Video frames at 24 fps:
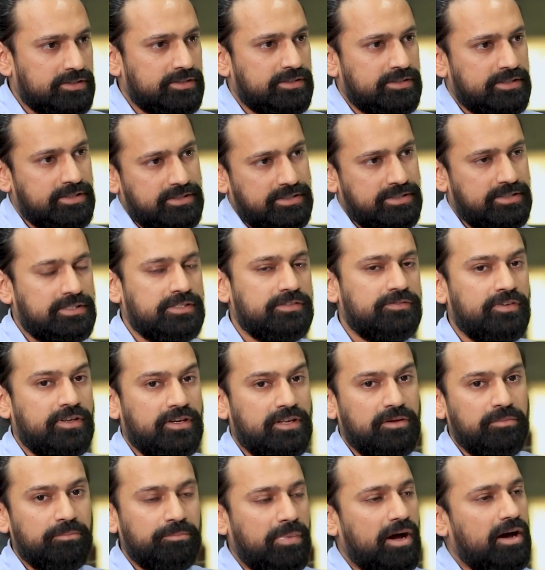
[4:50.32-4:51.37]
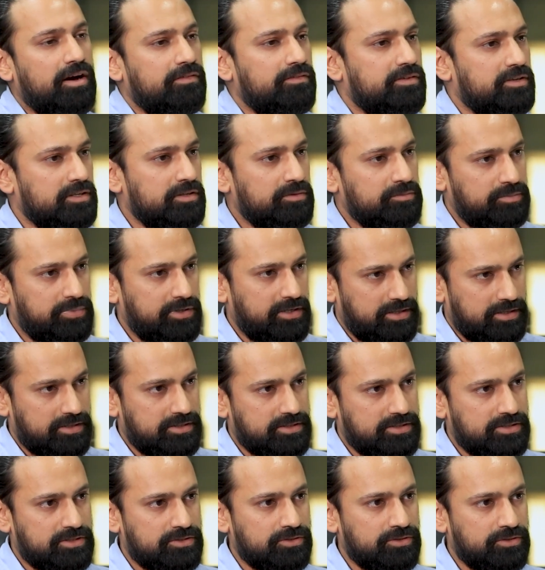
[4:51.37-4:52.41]
This is a very empowering
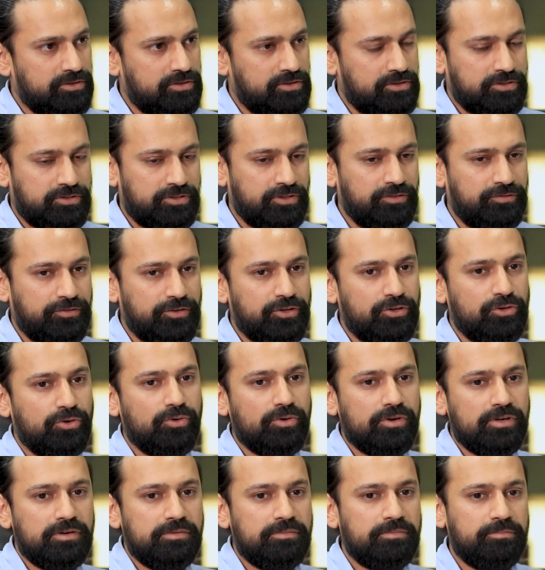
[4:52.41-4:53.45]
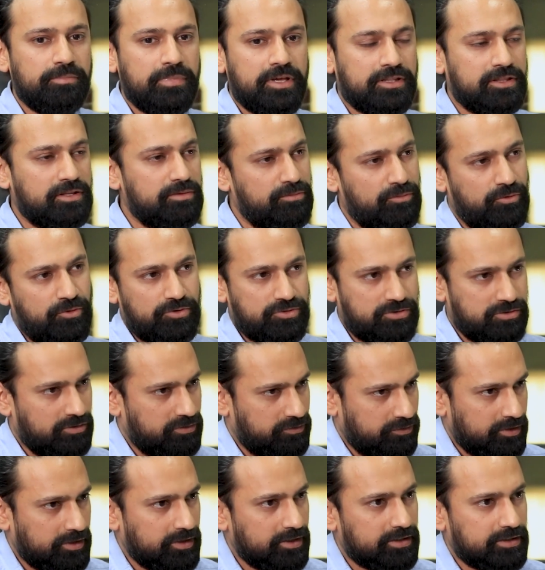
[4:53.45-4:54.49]
place. So if you don't make the most
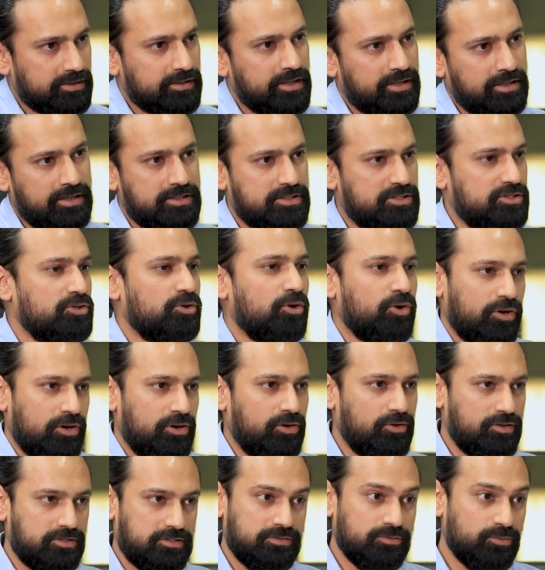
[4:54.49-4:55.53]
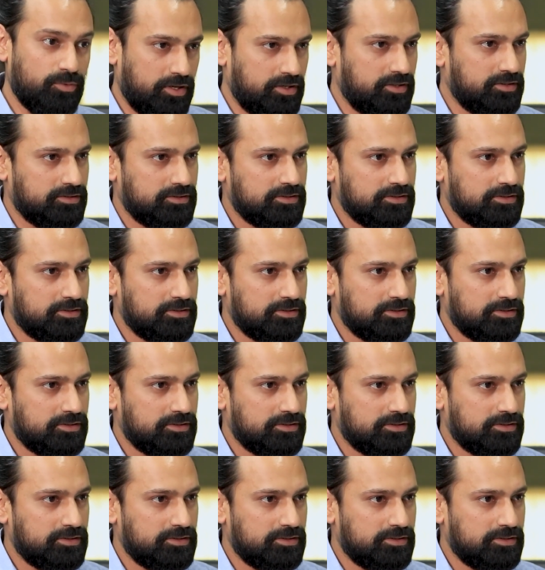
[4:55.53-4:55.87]
of it, then it's your loss. One.